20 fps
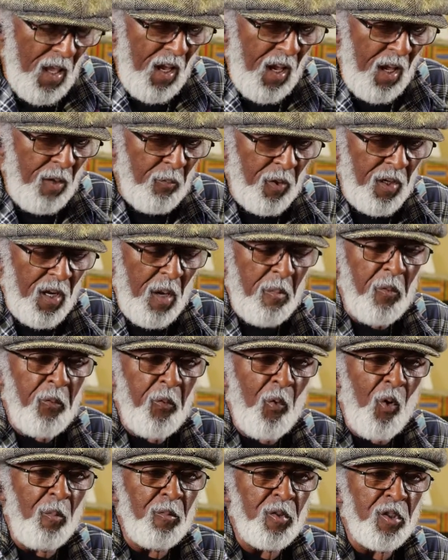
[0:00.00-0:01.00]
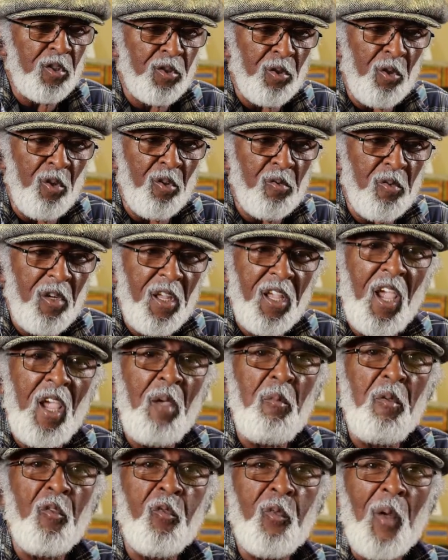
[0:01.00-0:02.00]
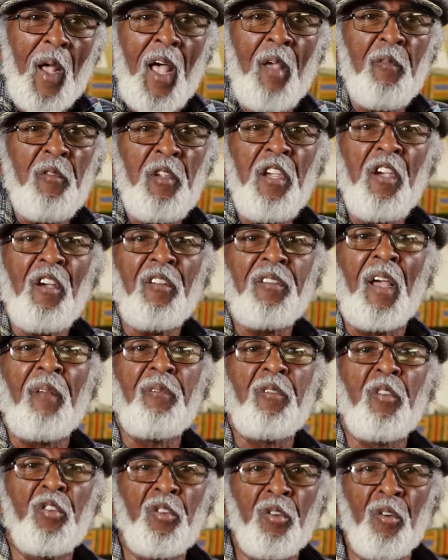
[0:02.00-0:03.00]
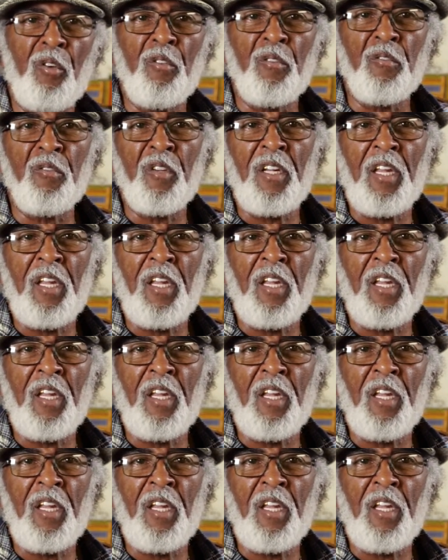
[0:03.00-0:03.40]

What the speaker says: And when they performed the surgery, they gave me 5 years after surgery,